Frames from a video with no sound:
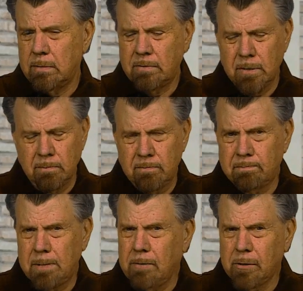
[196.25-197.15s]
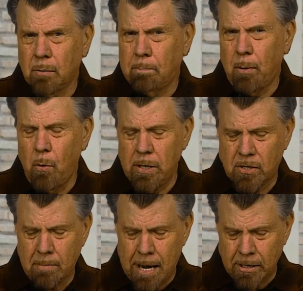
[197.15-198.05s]
some pivotal points
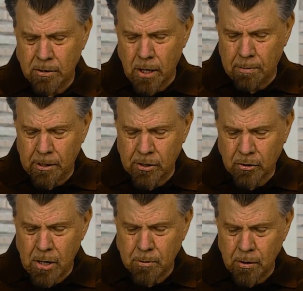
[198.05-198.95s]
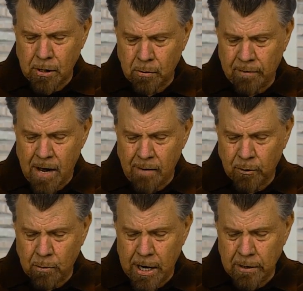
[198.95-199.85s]
about interpreting Scripture that revolve
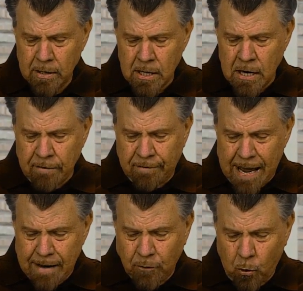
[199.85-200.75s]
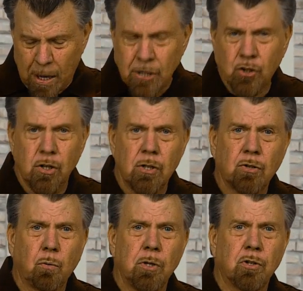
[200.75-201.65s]
around five
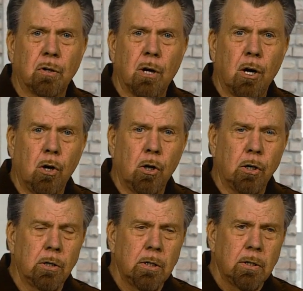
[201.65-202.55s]
questions, which are all